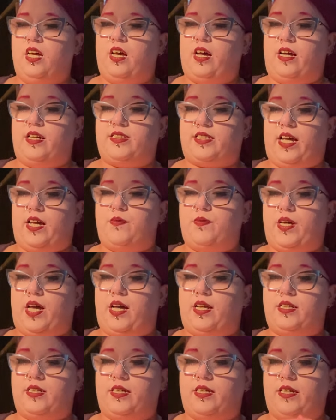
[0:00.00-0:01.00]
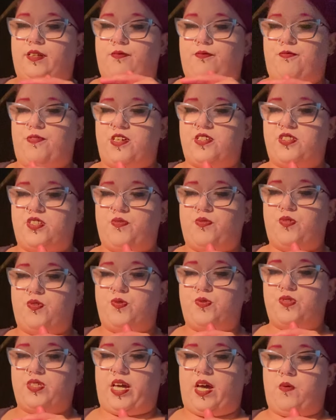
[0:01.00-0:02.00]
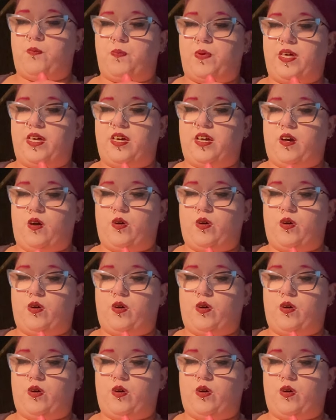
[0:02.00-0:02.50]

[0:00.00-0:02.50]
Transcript: It's aimed at festivals, camping,